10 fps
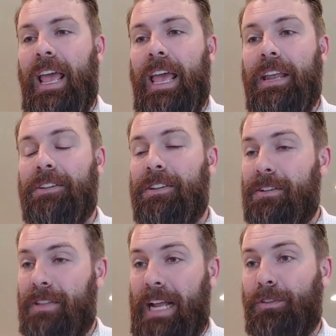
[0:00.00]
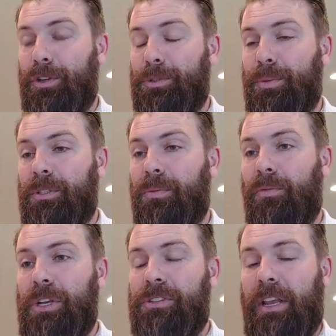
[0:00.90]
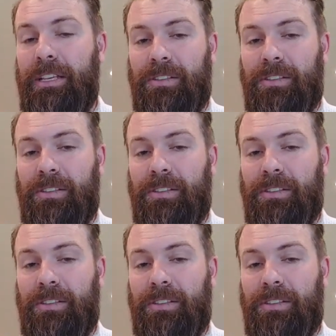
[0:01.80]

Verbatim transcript: And that's first principle reasoning.